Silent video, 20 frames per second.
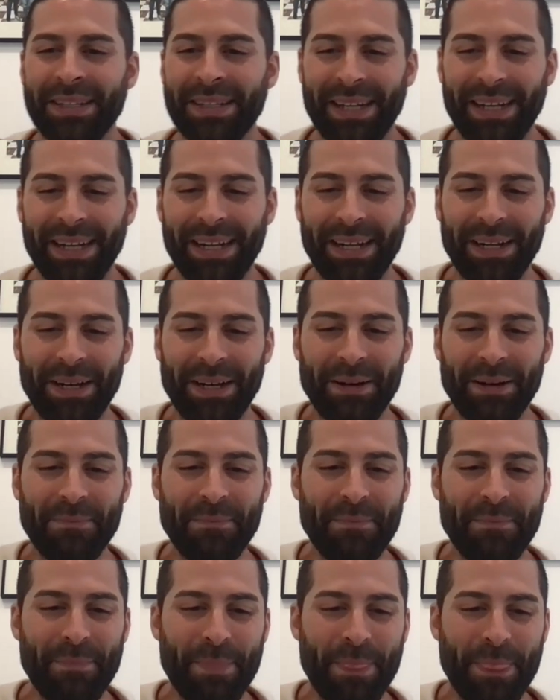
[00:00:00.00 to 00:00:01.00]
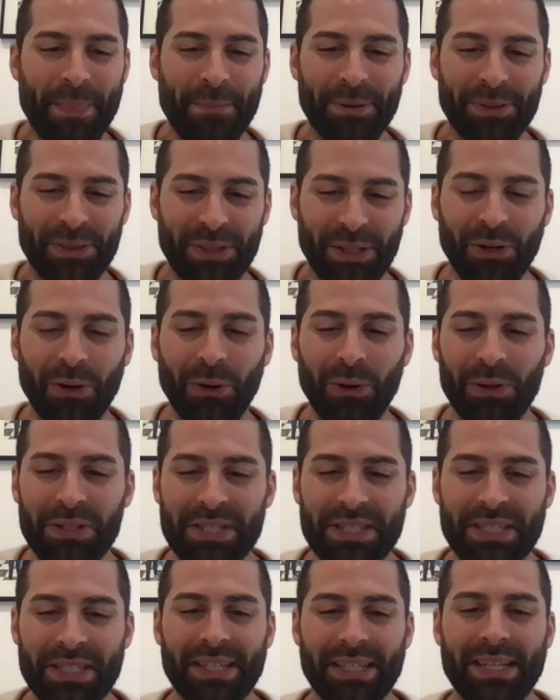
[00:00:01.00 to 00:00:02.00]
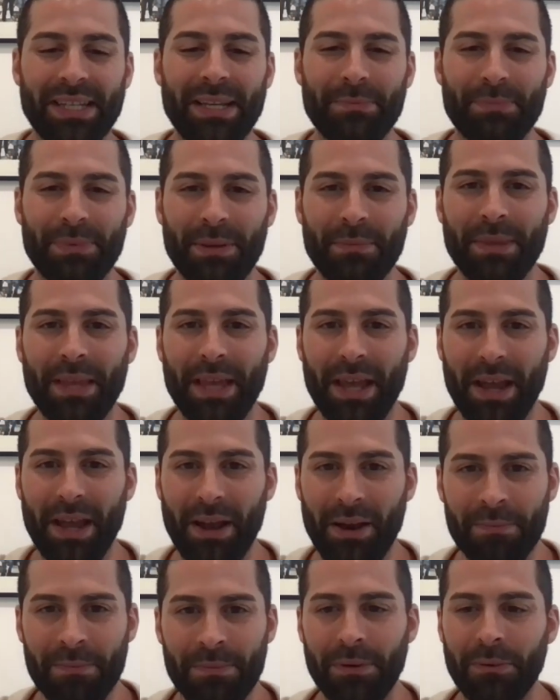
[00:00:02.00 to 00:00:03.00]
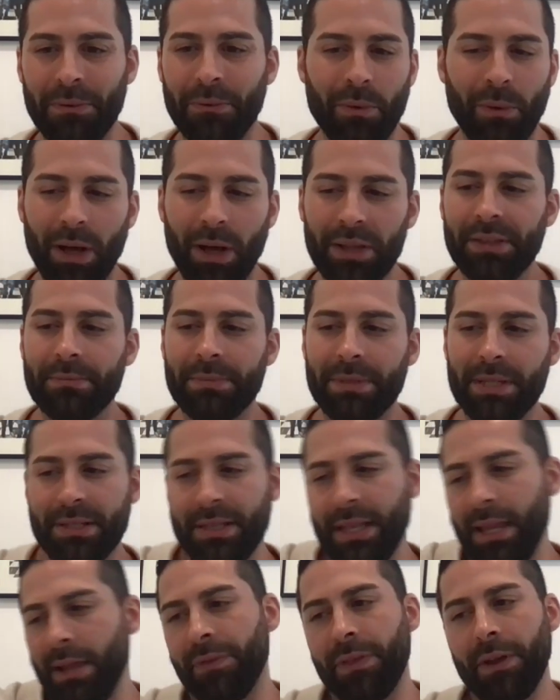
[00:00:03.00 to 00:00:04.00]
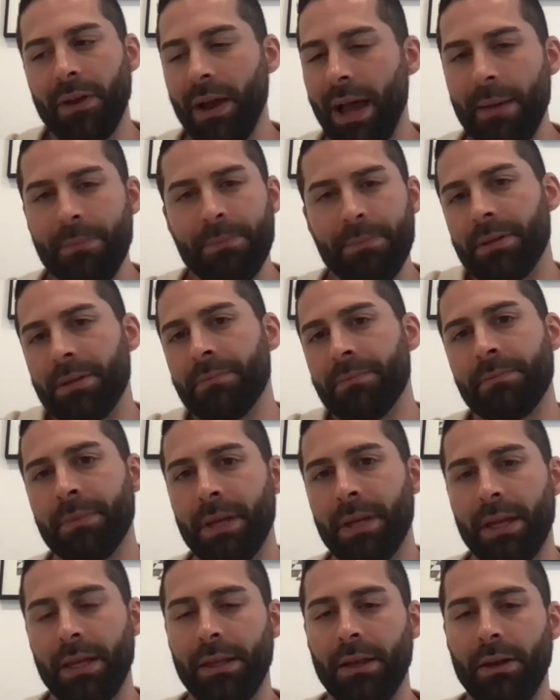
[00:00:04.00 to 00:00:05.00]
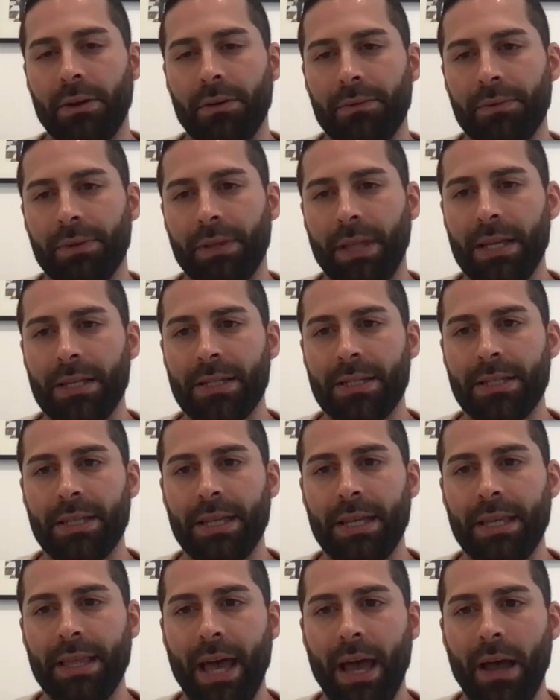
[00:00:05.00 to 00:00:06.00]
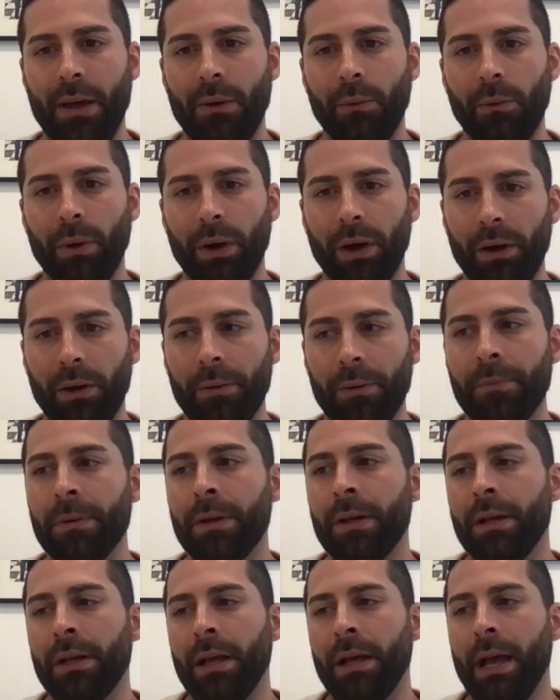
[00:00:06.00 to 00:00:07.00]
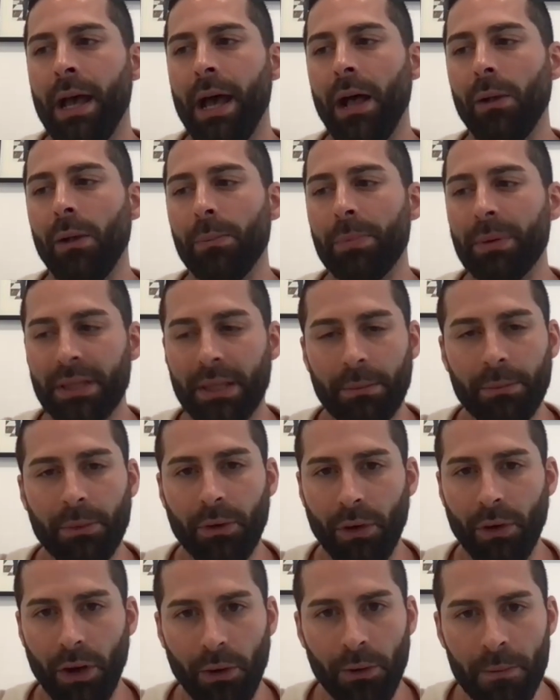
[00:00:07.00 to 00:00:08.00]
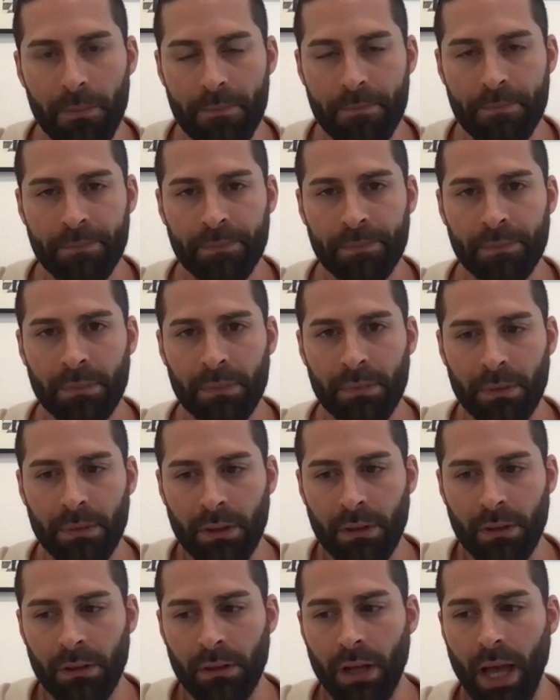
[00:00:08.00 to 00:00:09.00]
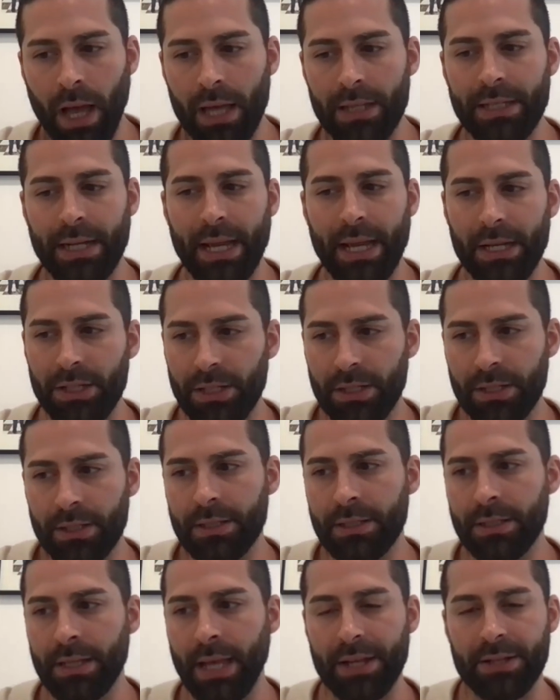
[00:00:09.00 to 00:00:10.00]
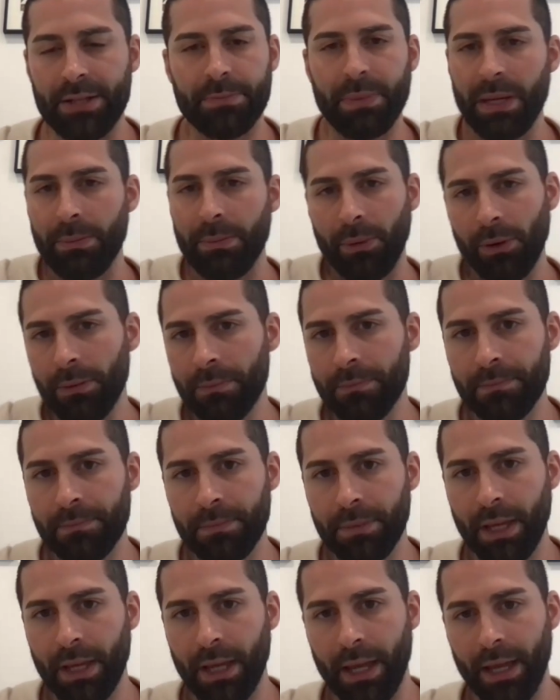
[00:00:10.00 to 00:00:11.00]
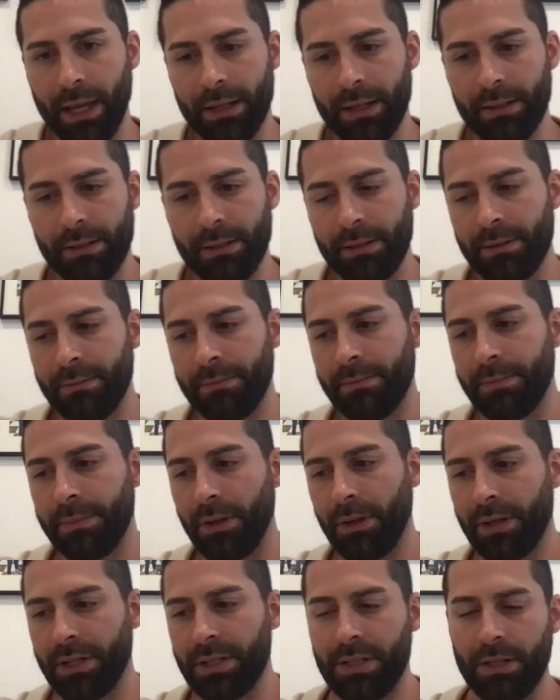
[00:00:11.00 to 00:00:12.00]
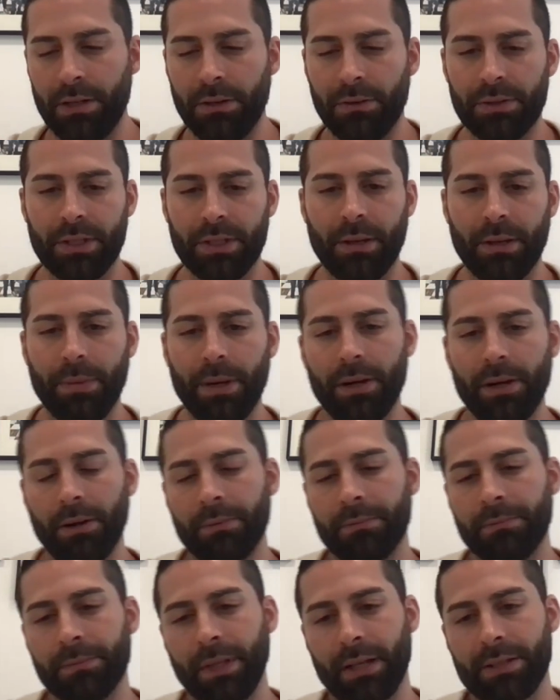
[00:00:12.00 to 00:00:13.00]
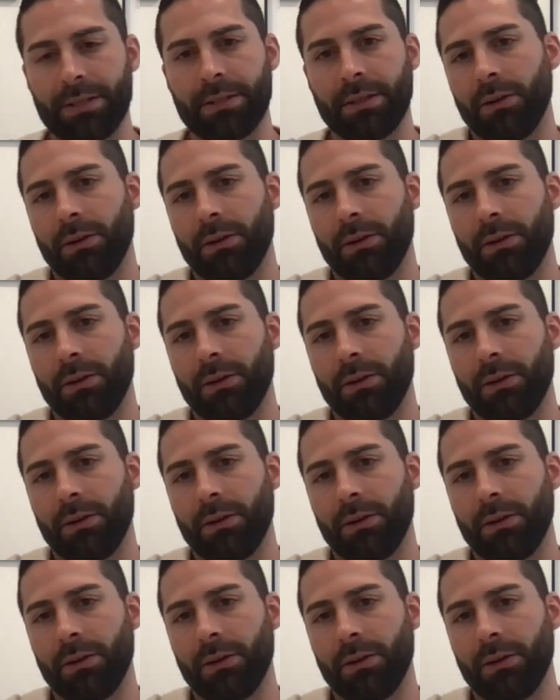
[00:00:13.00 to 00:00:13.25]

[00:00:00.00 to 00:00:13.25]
but the goal is to keep them there. But we want them to stay if they're happy, and they see that we're helping them grow as agents, as people, and they're continuing to get better. That's the